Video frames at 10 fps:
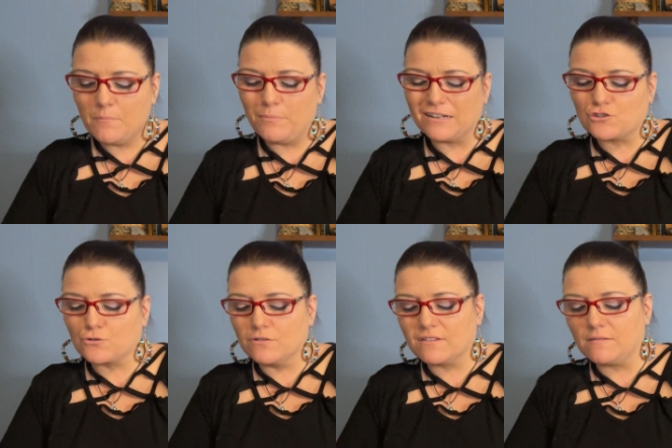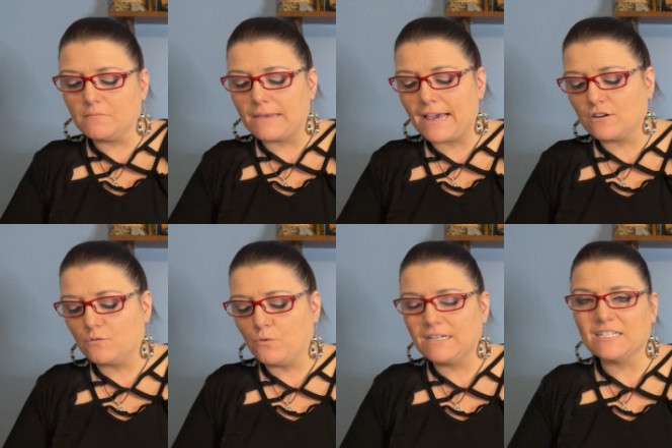but truth of the matter,
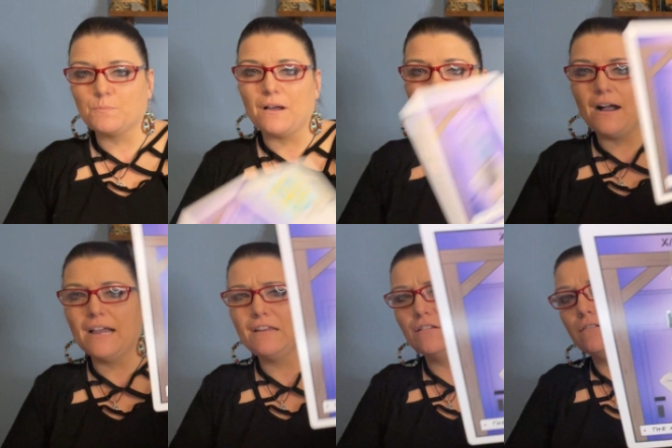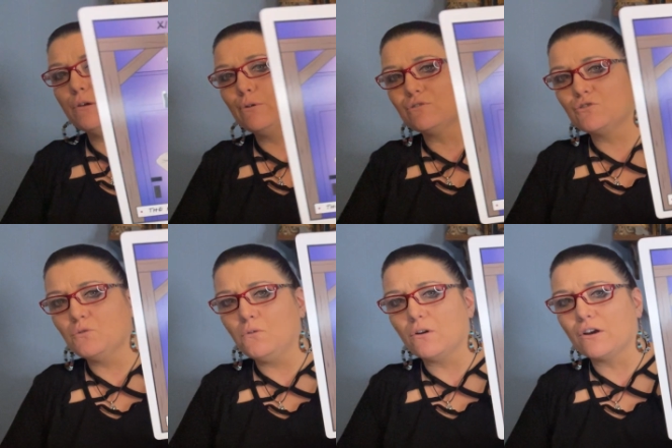what is behind closed
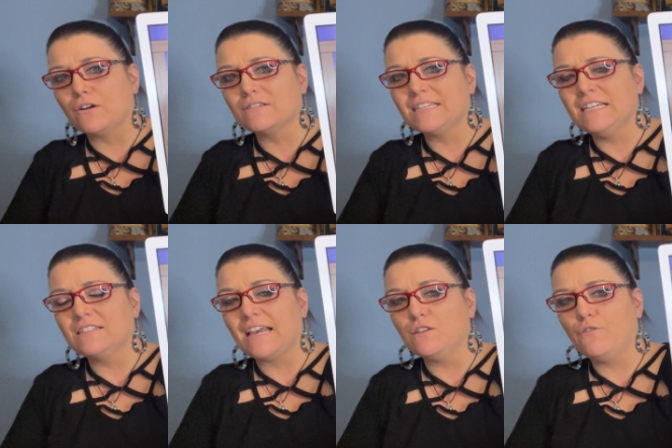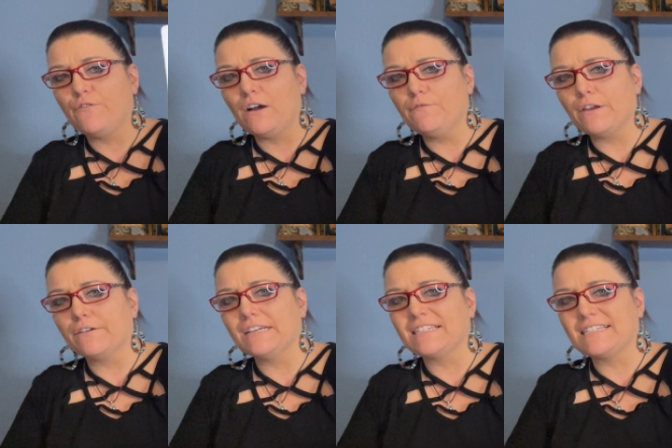doors is that you felt
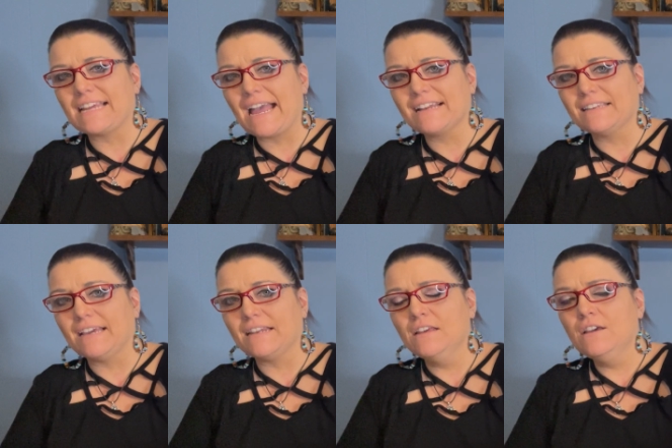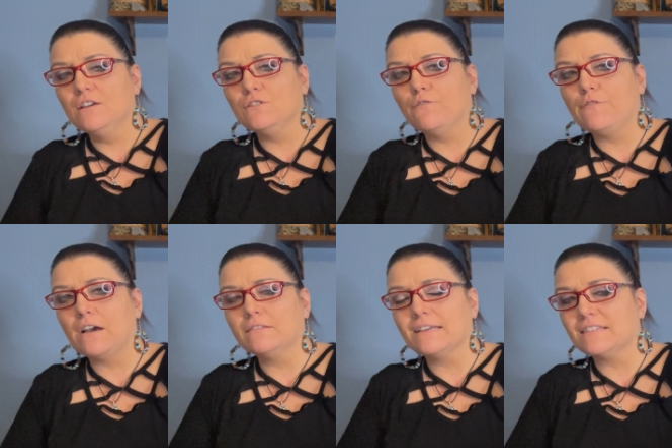very stagnant. You
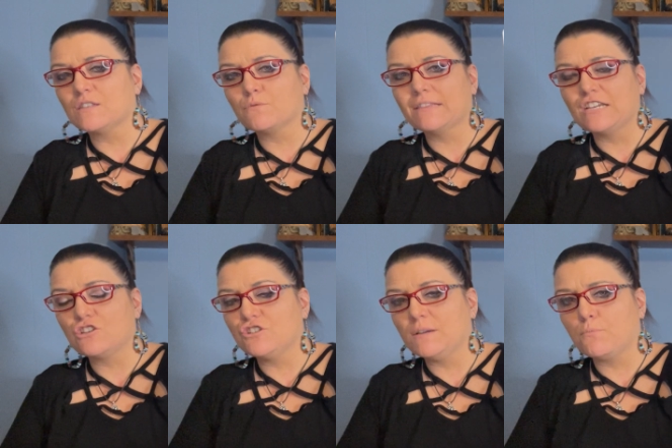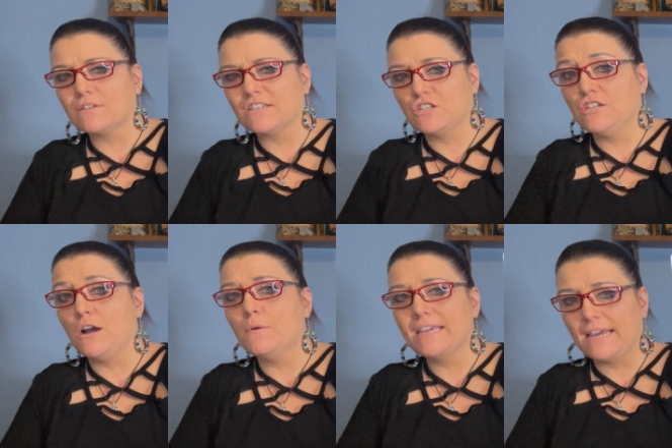felt like this relationship wasn't
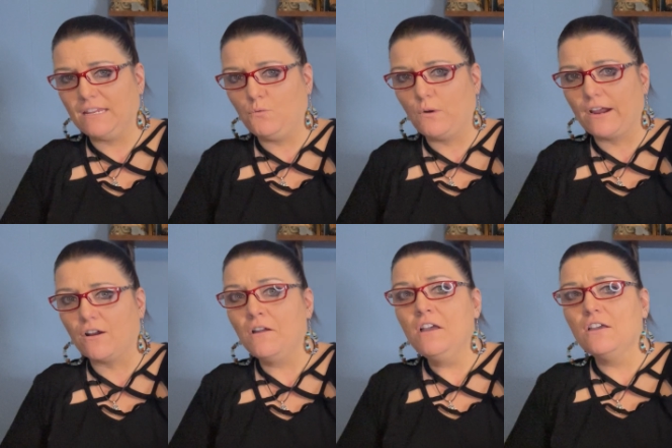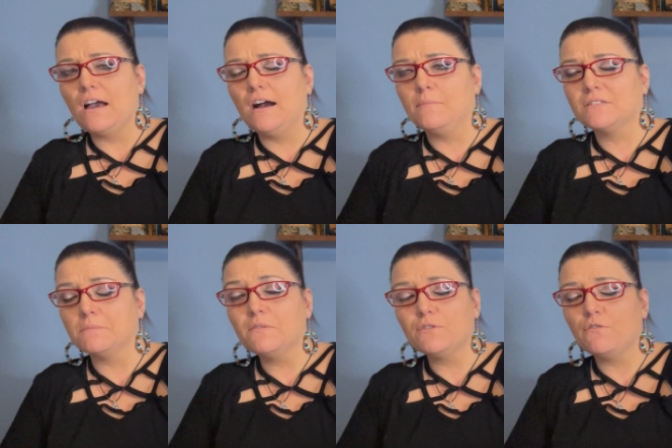going anywhere. Um,
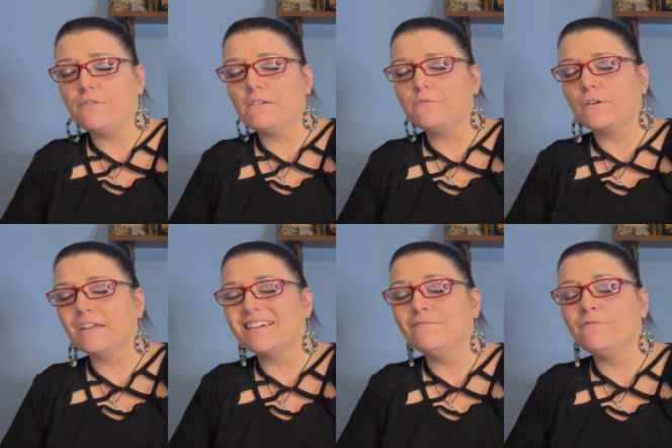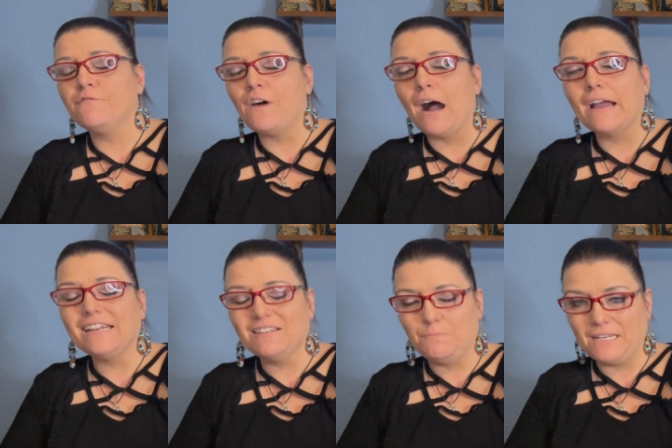some of you felt very
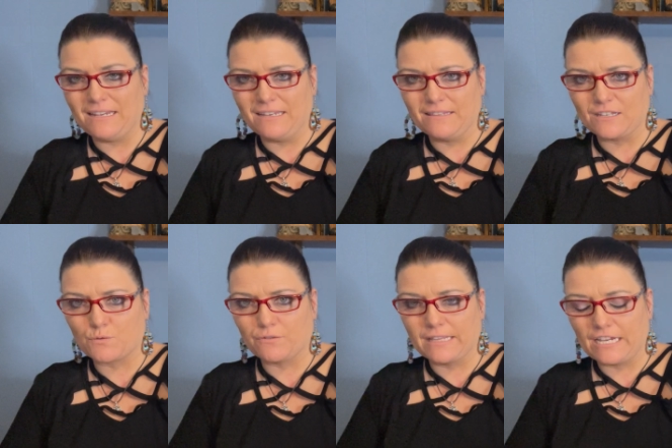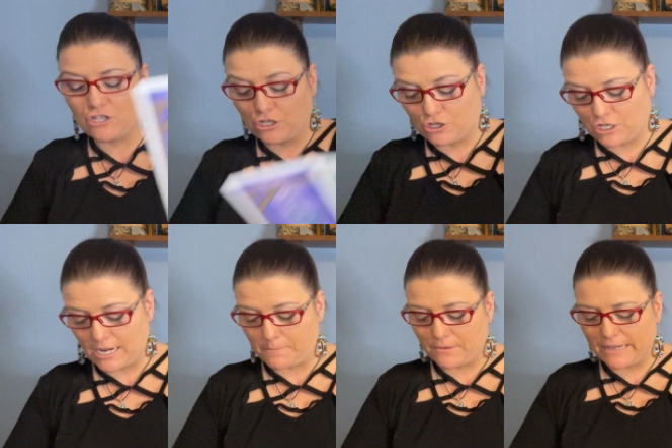confined being in this
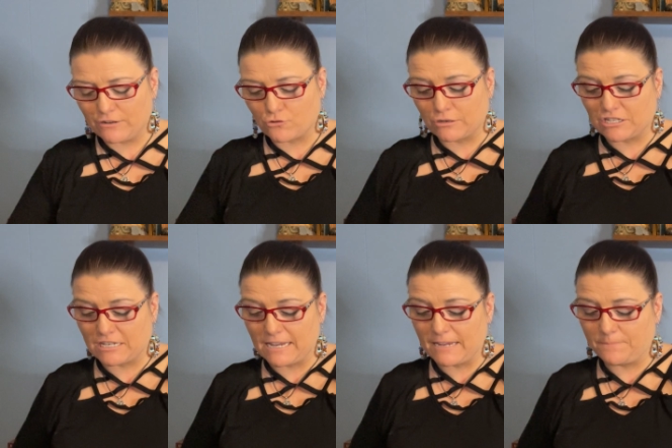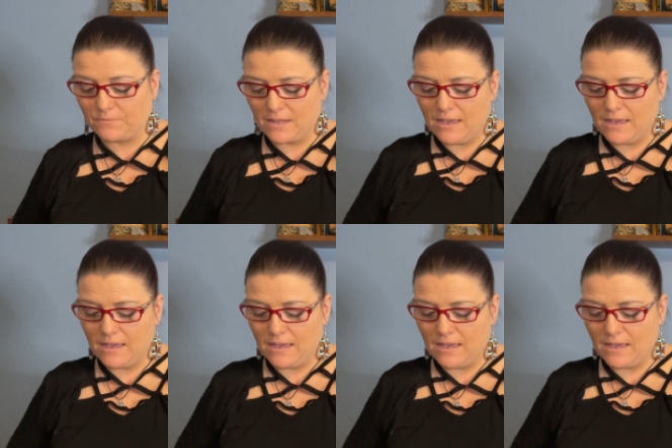relationship. Interesting.